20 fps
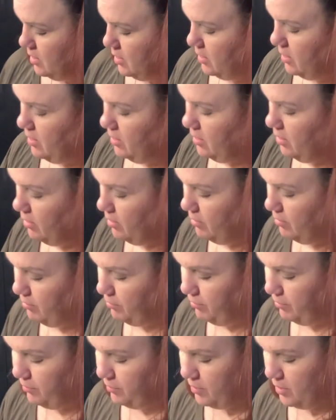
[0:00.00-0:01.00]
of
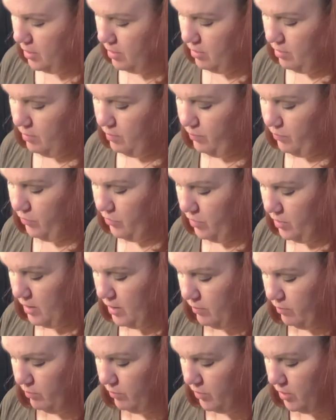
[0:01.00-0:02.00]

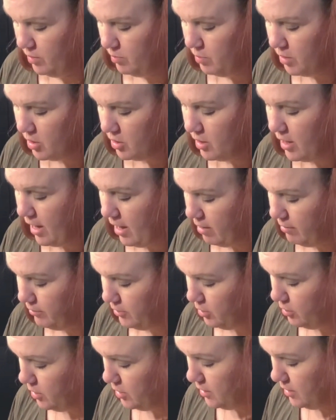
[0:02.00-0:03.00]
the meal
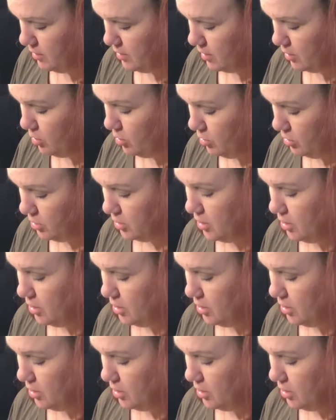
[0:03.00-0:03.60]
after it's cooked.